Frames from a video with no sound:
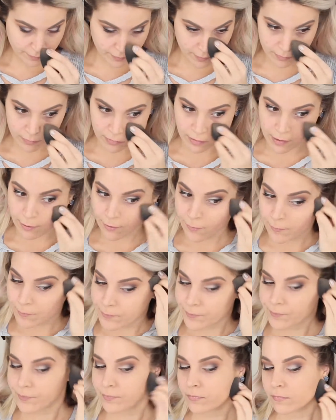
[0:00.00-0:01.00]

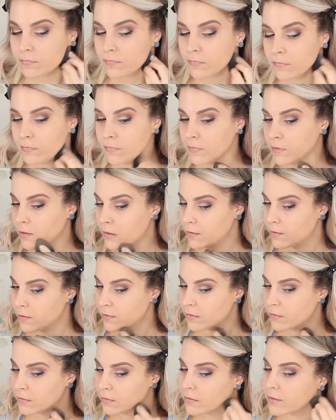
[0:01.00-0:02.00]
So,
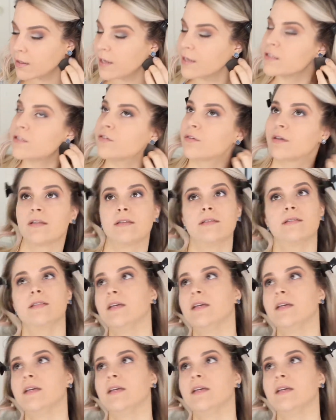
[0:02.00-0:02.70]
as you can